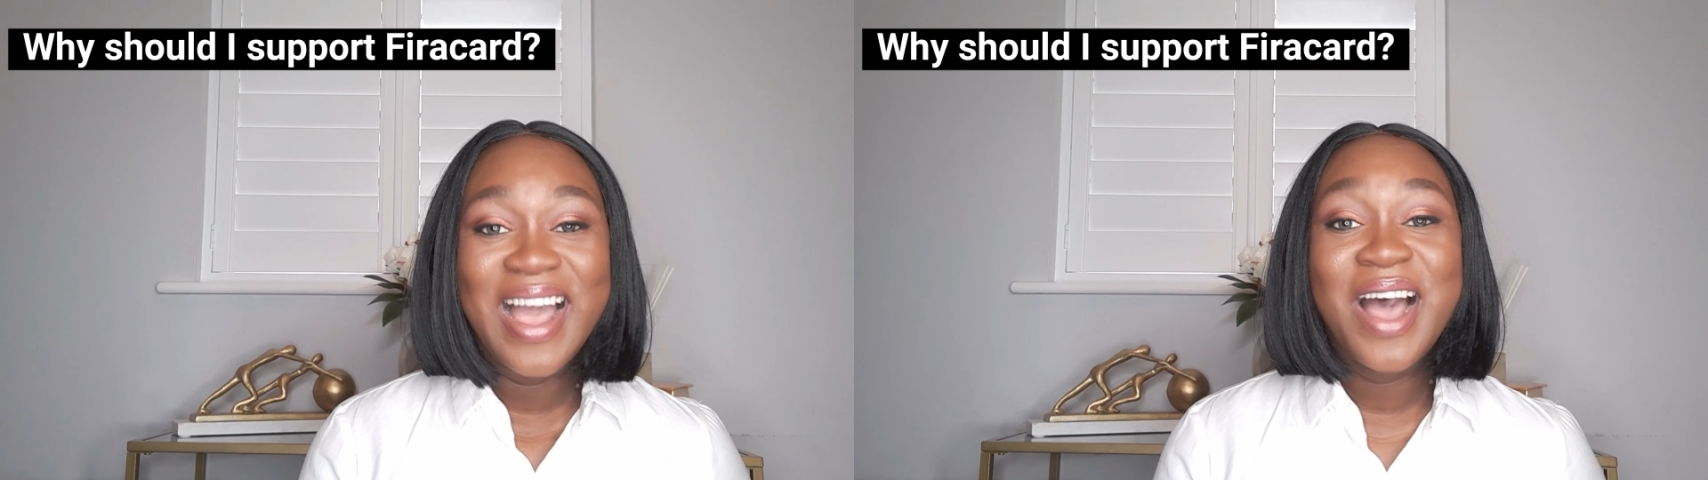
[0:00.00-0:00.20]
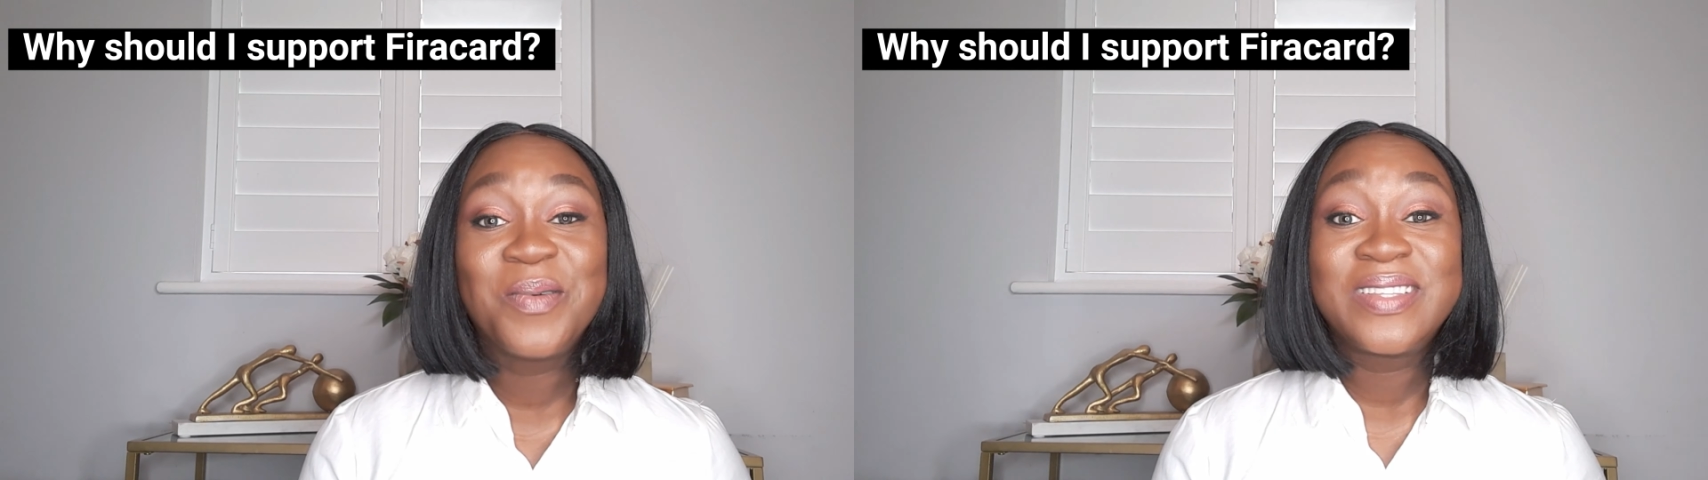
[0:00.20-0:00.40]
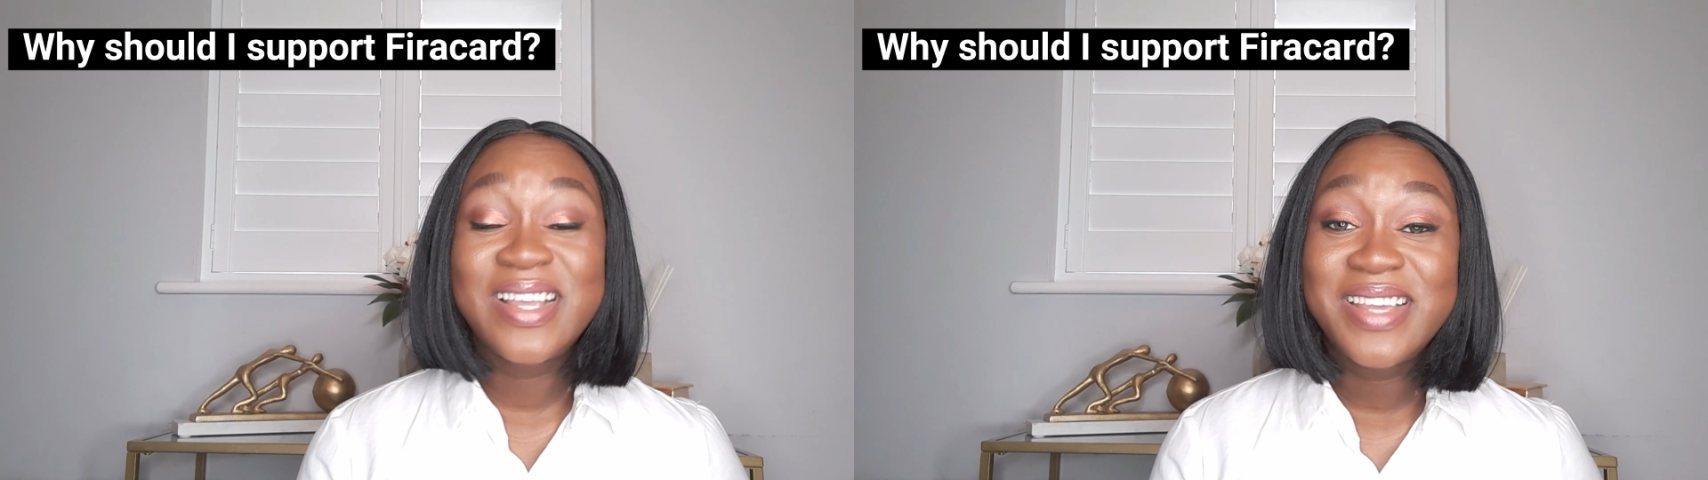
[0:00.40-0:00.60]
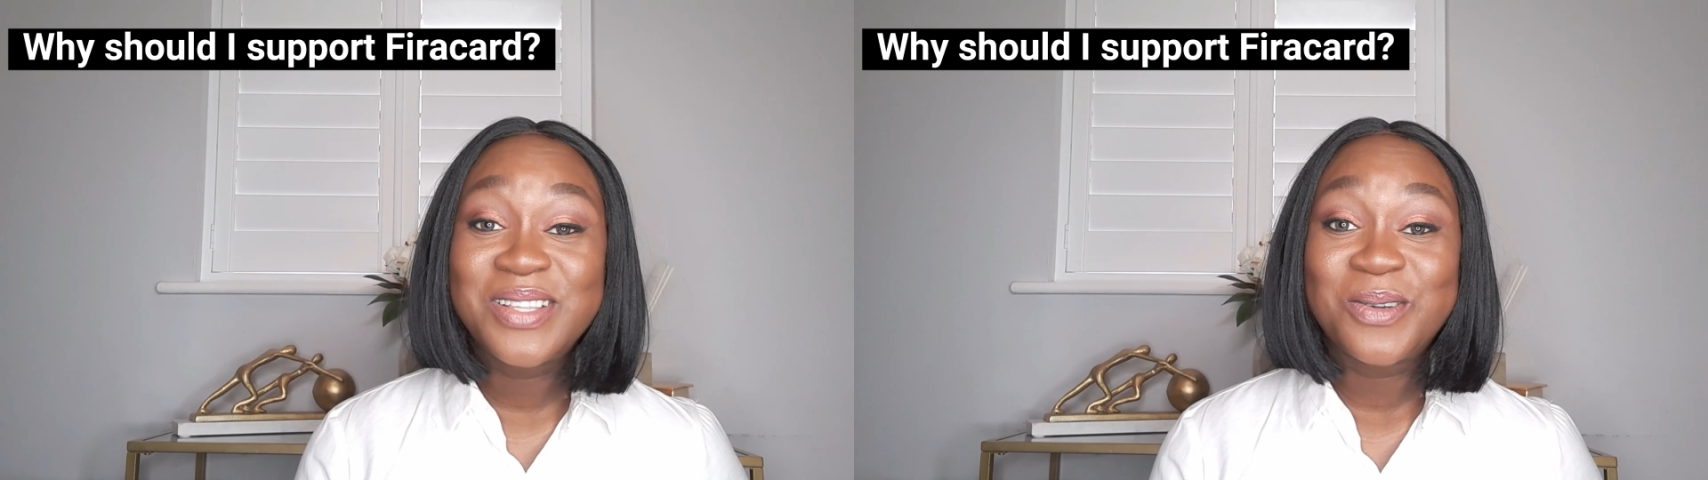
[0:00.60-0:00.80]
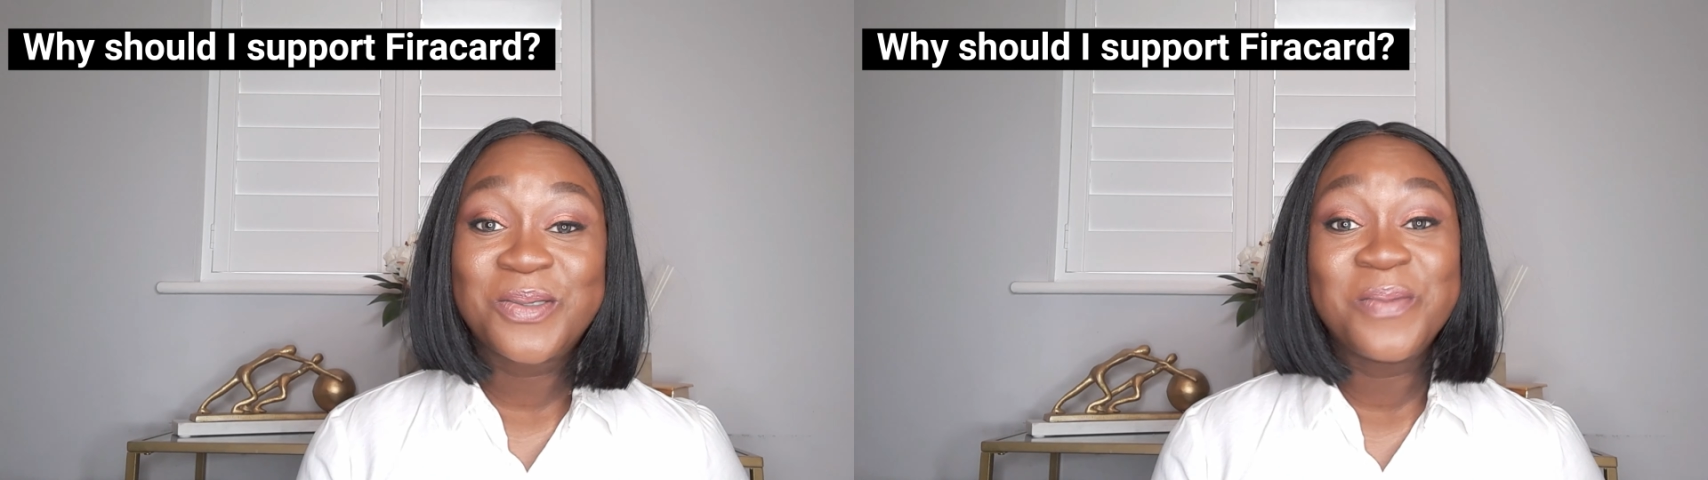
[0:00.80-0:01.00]
Our target
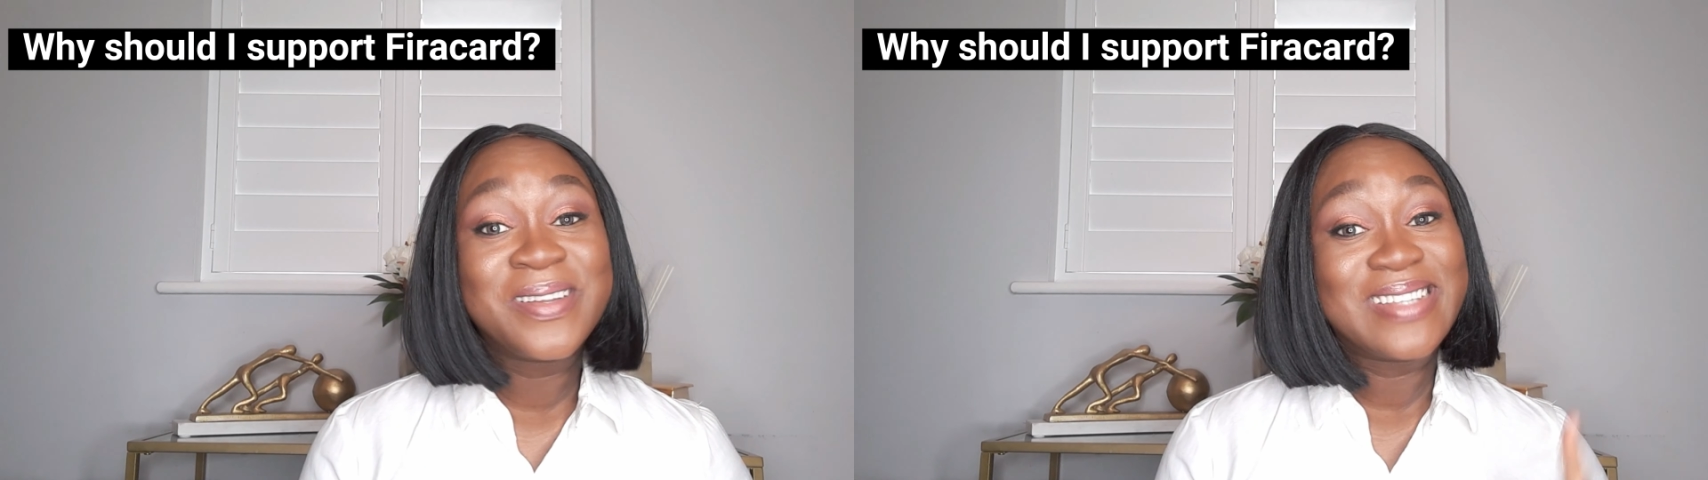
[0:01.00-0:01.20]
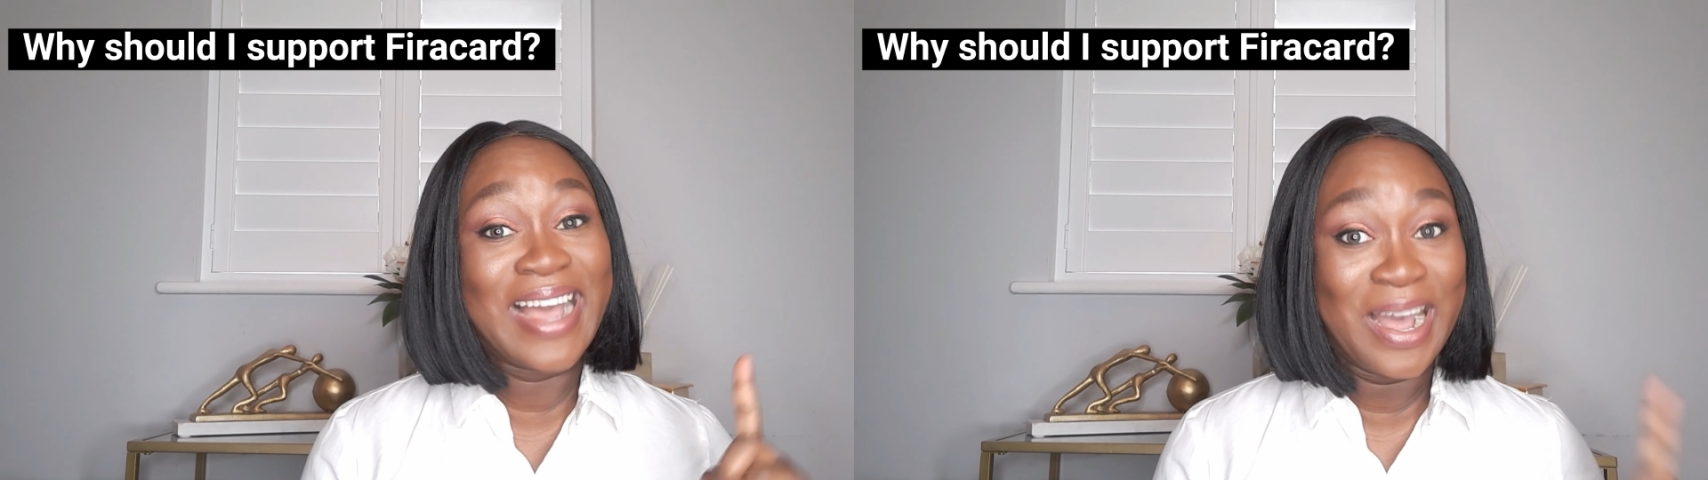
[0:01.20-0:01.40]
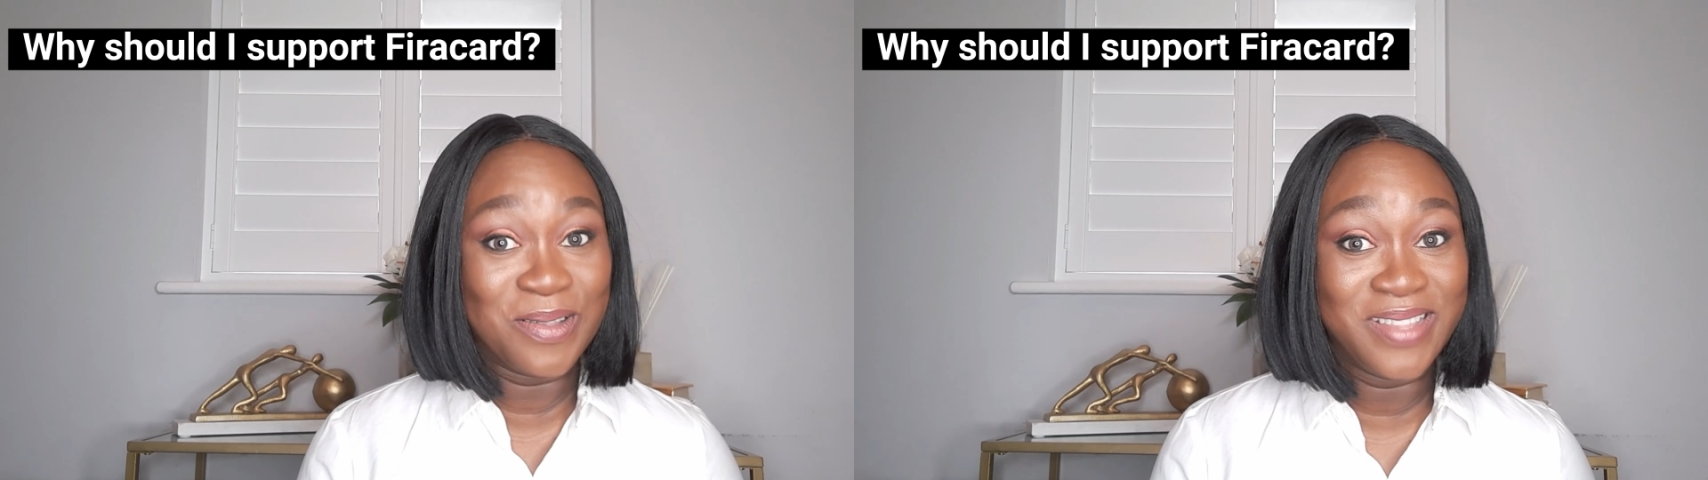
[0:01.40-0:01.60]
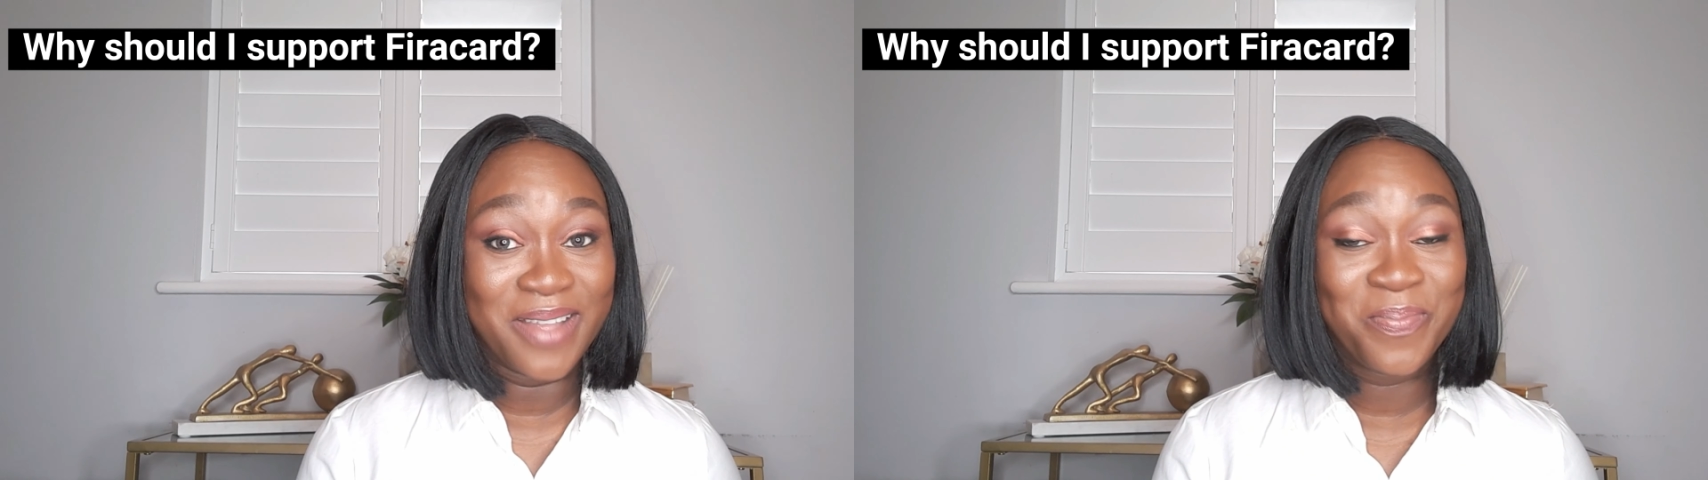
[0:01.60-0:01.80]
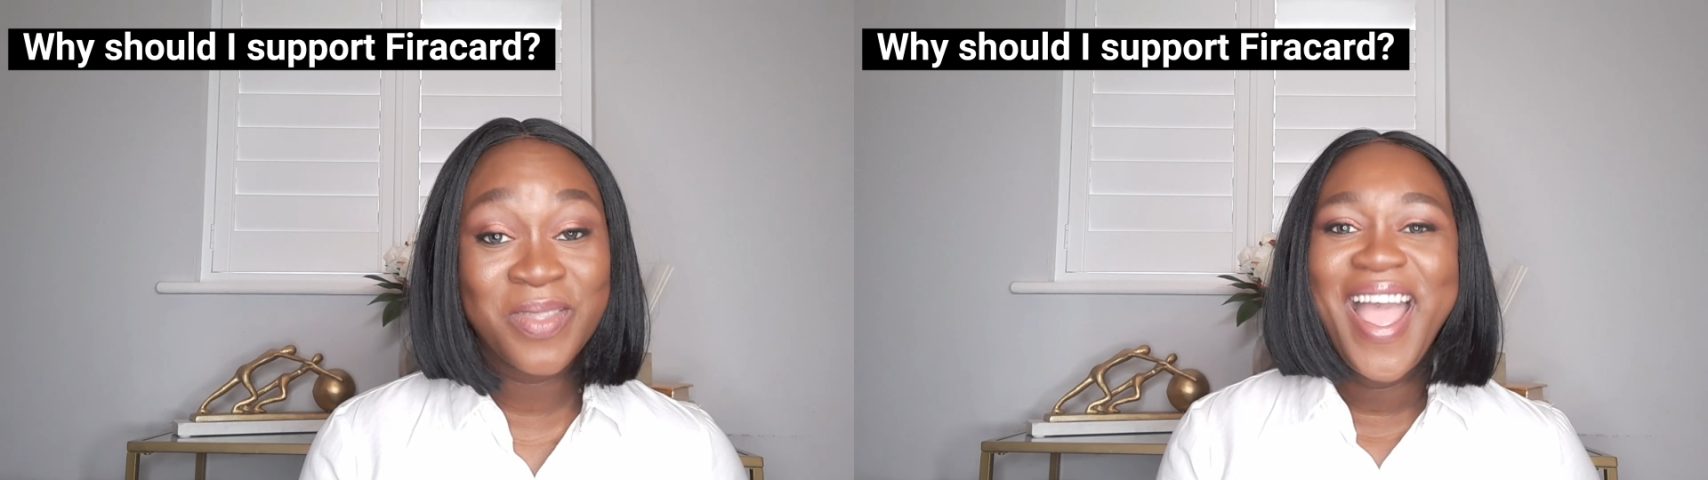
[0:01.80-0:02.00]
customers are out there.